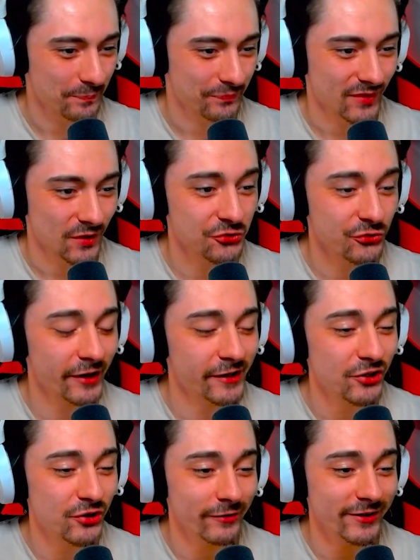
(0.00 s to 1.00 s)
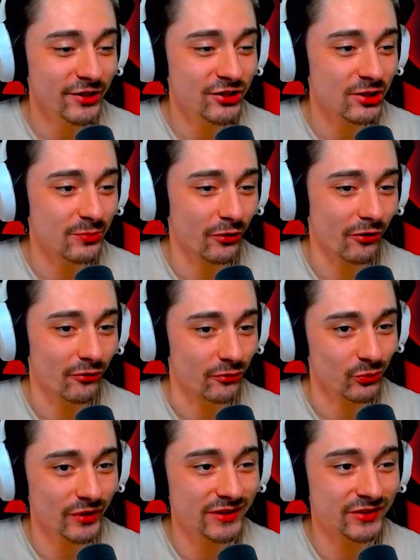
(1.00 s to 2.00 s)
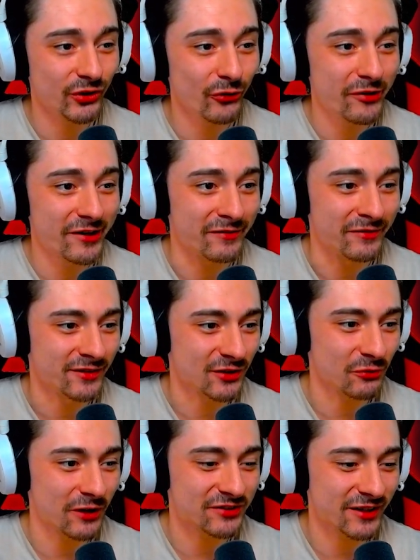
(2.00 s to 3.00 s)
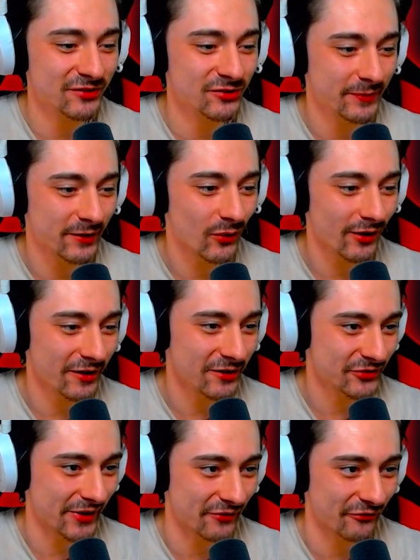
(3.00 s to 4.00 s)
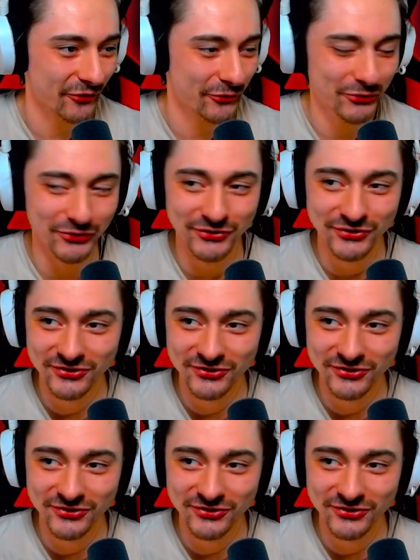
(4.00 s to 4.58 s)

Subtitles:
You're straining your energy, bro. It's what he's doing. That's why it's saying you to be quiet, so it can focus.